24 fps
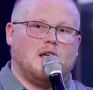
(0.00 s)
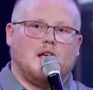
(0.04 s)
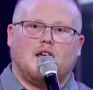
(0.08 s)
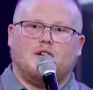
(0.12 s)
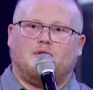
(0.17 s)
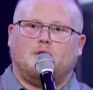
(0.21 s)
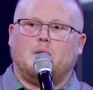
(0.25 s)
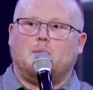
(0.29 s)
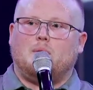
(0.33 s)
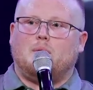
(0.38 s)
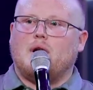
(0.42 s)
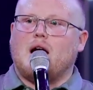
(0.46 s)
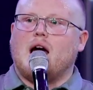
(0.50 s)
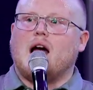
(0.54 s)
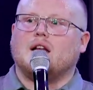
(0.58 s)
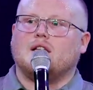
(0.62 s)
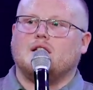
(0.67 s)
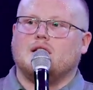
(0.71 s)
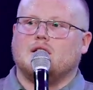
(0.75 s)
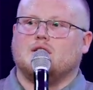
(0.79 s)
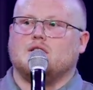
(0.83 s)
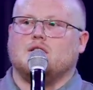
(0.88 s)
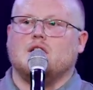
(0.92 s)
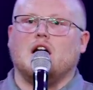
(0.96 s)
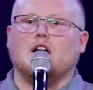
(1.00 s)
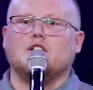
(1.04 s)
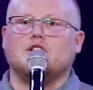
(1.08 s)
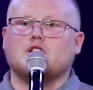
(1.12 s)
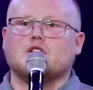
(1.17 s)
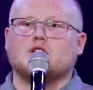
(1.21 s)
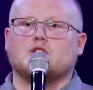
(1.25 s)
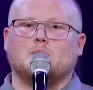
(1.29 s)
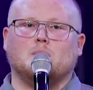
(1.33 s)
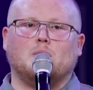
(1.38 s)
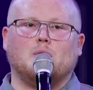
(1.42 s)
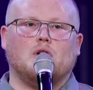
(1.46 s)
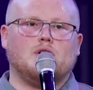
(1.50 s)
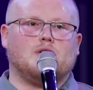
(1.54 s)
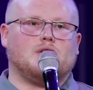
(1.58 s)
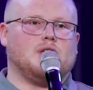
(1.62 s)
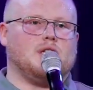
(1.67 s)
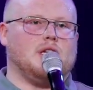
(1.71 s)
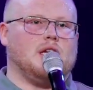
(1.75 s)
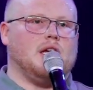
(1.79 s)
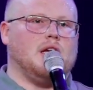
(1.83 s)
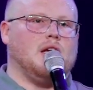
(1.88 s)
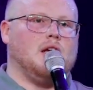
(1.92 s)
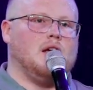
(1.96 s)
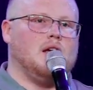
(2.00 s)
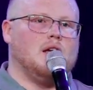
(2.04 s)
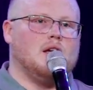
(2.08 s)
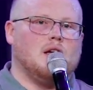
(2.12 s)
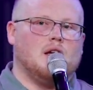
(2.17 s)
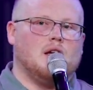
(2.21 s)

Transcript: if we practice not just mercy,